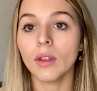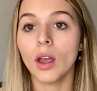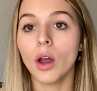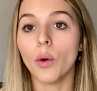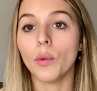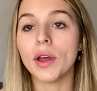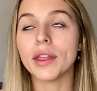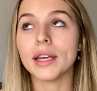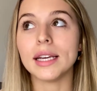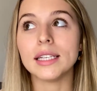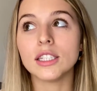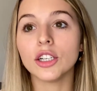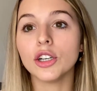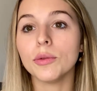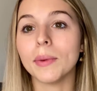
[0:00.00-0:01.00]
With
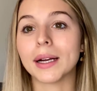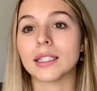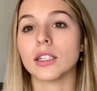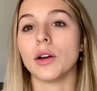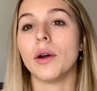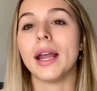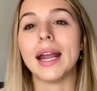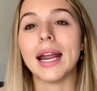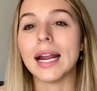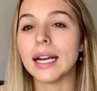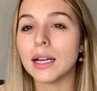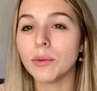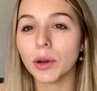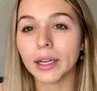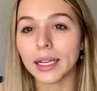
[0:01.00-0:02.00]
Eastern New Mexico,
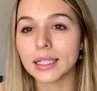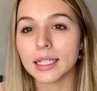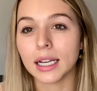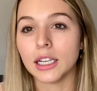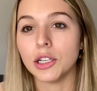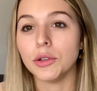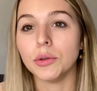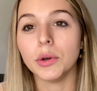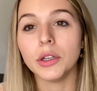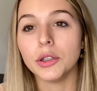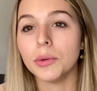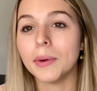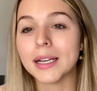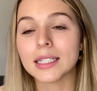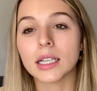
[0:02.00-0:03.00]
anyone gets in. You
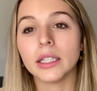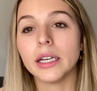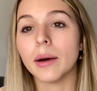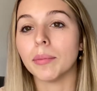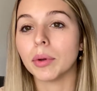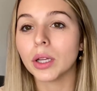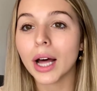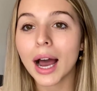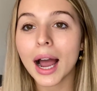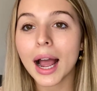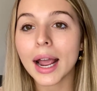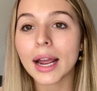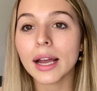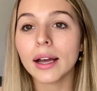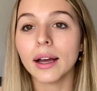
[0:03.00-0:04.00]
basically
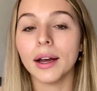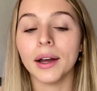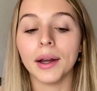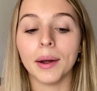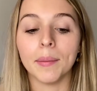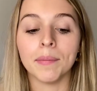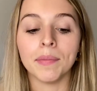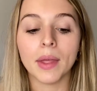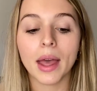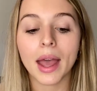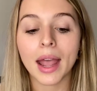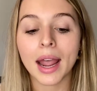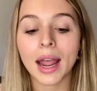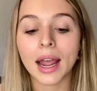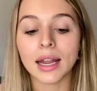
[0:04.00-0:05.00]
apply
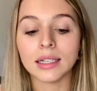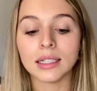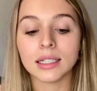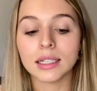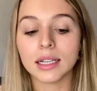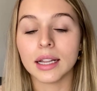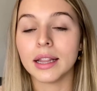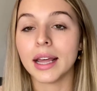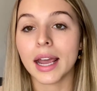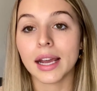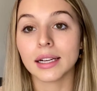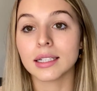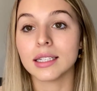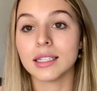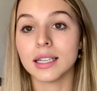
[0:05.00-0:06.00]
and they
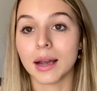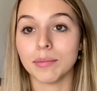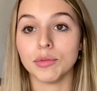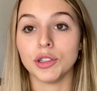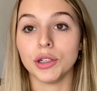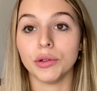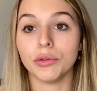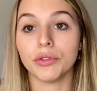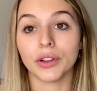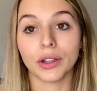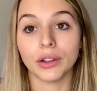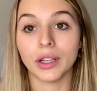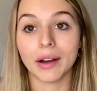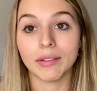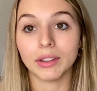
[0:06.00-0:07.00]
accept you for the
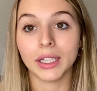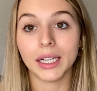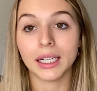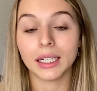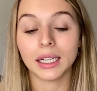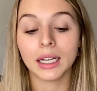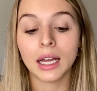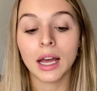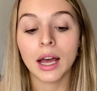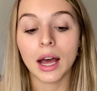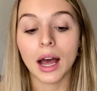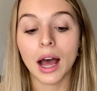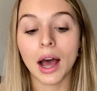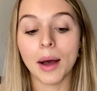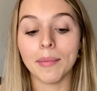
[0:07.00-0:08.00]
leveling.
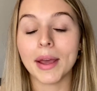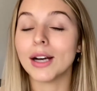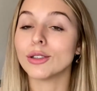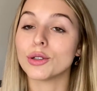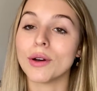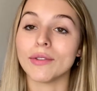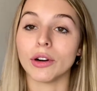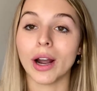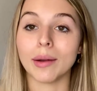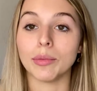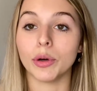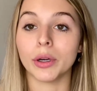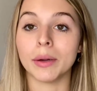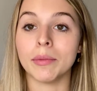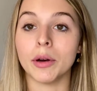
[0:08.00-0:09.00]
They also have a grad
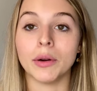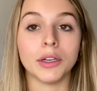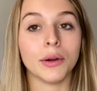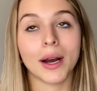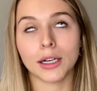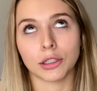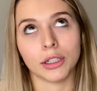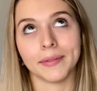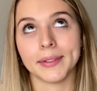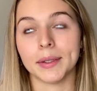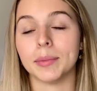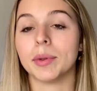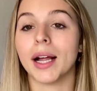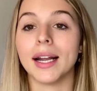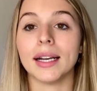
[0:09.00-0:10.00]
program though, and you actually have to
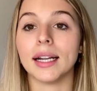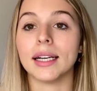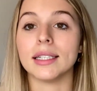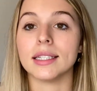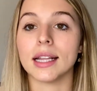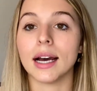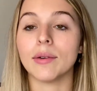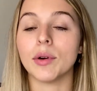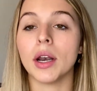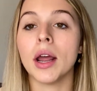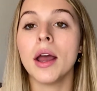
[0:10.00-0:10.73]
apply to get into that one.